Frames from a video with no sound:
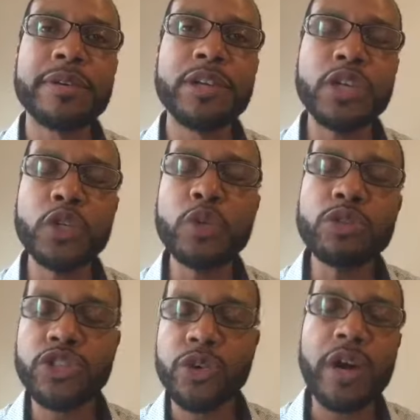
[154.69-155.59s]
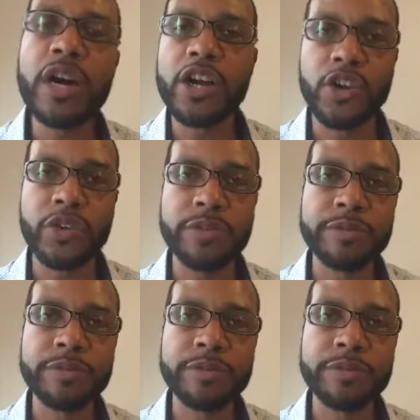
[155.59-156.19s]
lose your hunger